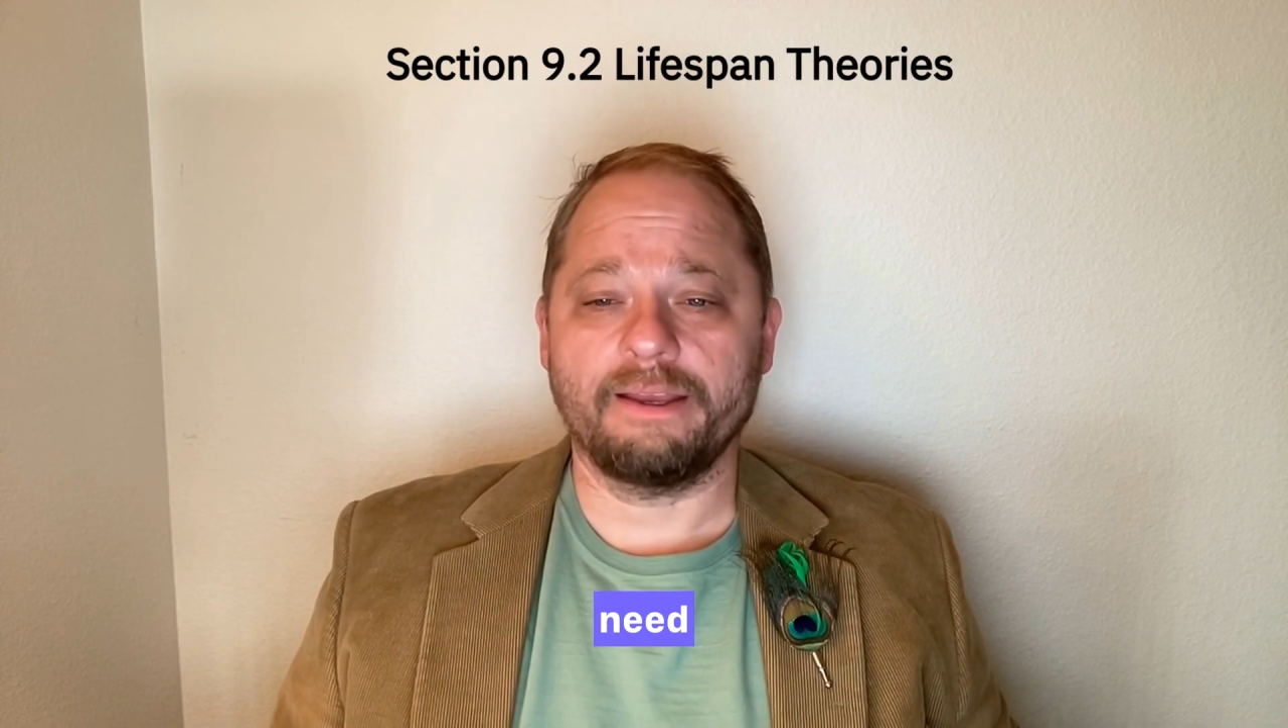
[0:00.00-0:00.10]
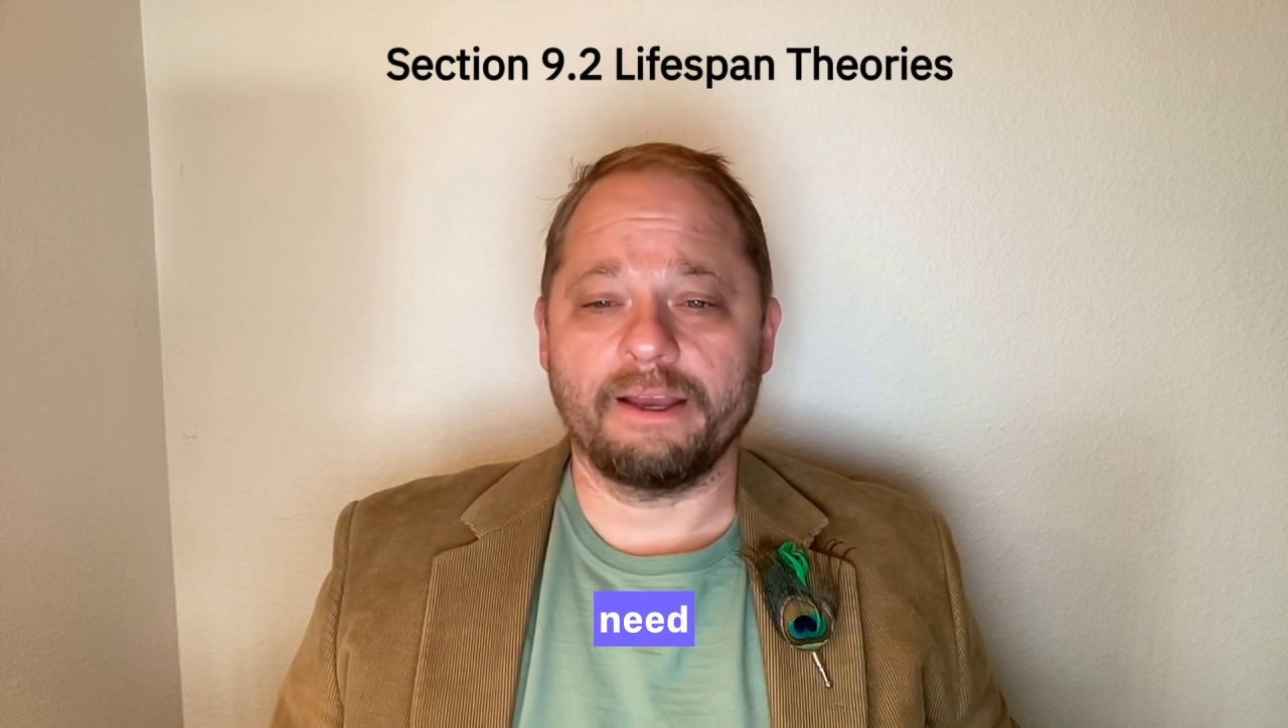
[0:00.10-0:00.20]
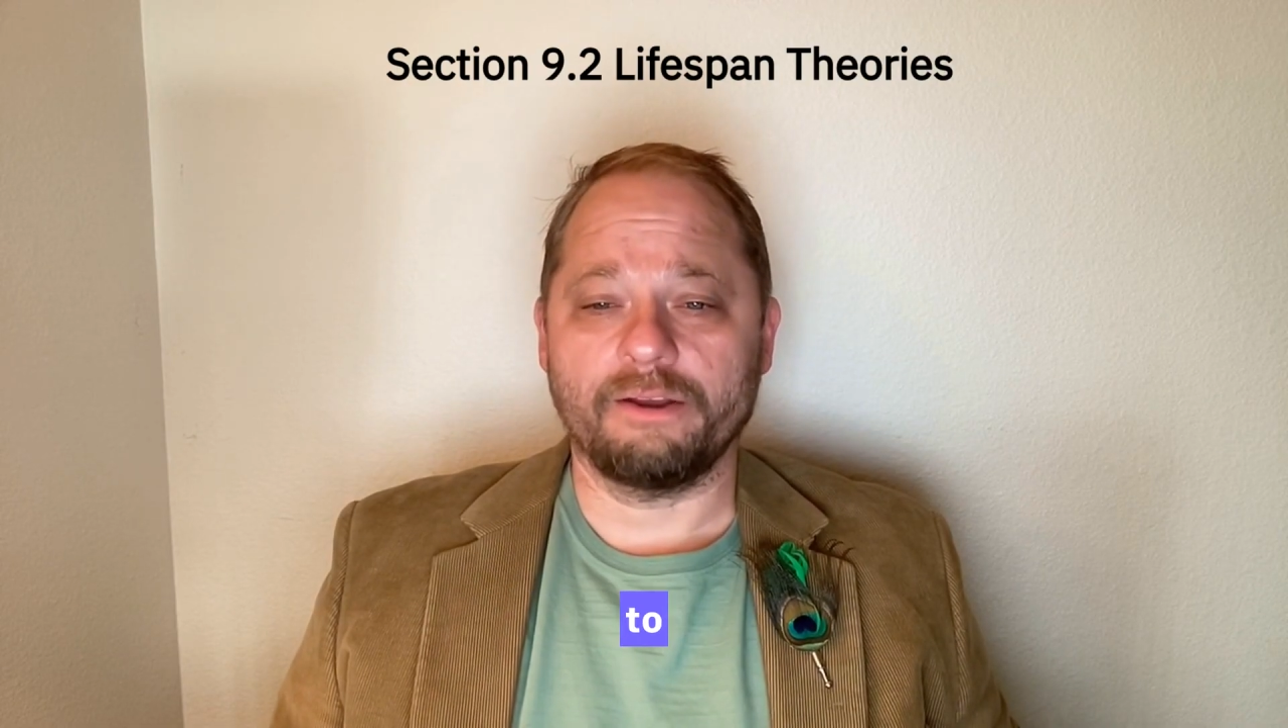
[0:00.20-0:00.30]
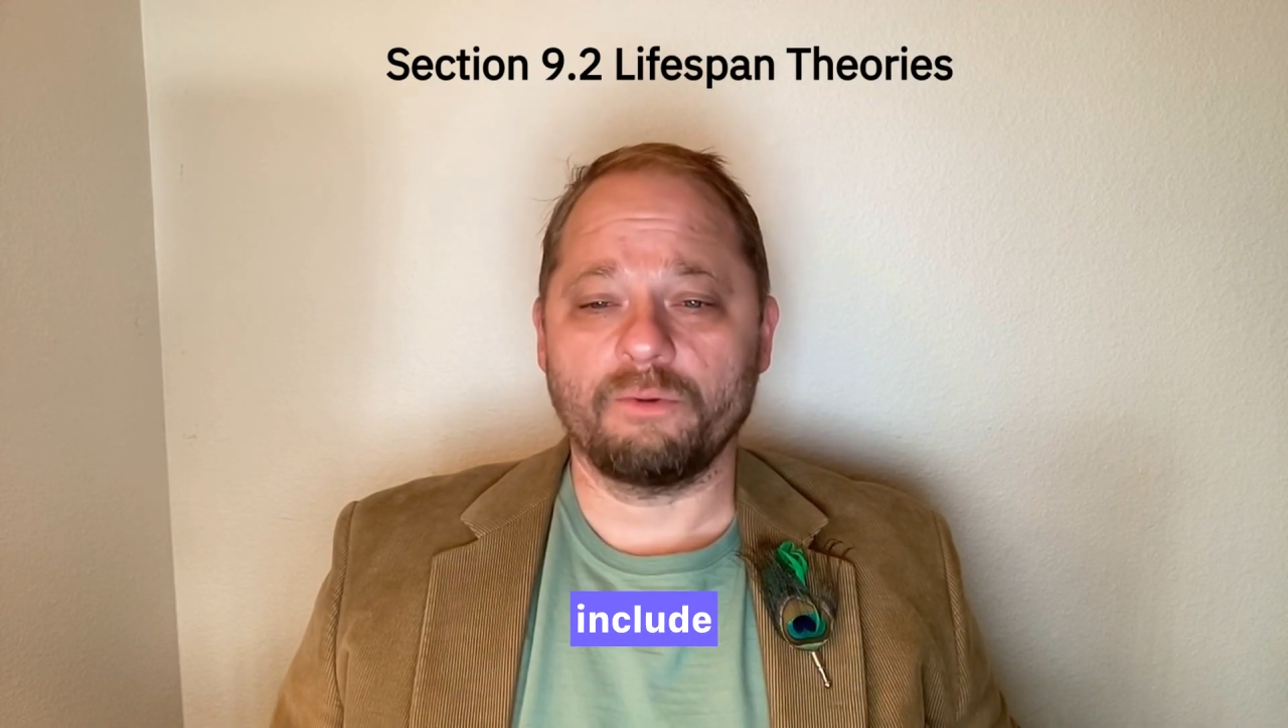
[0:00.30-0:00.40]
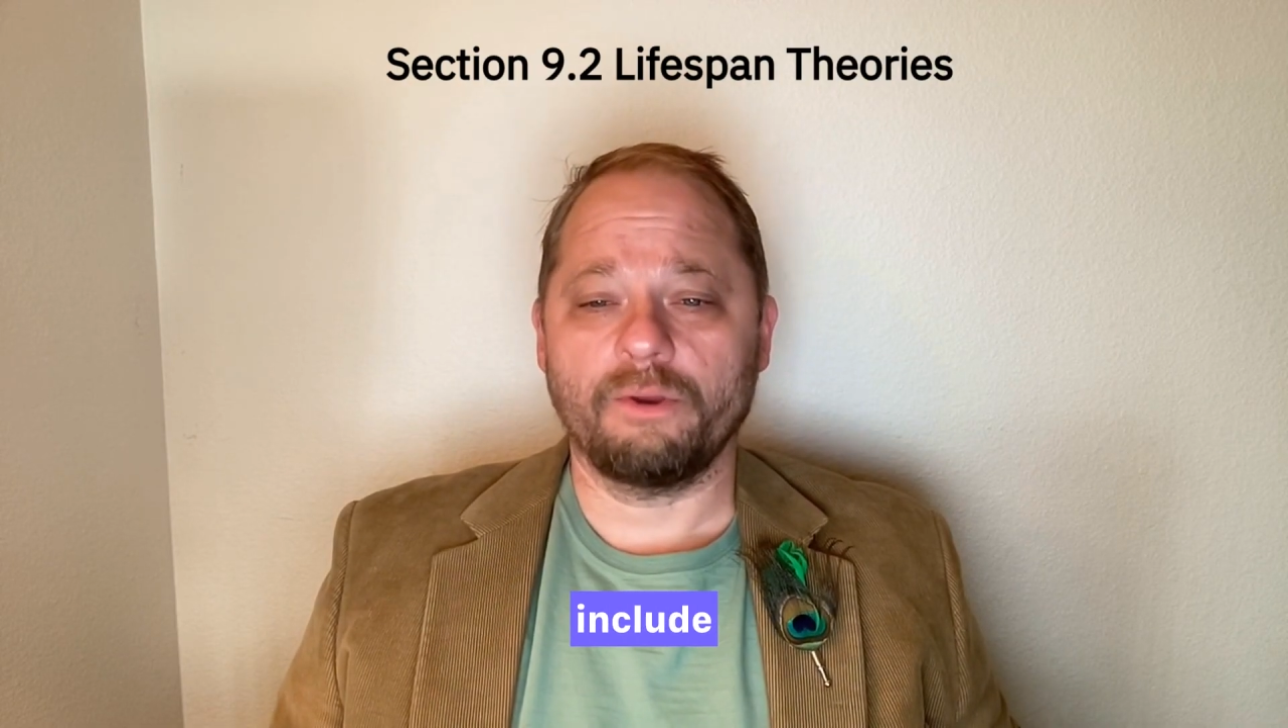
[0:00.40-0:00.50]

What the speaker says: need to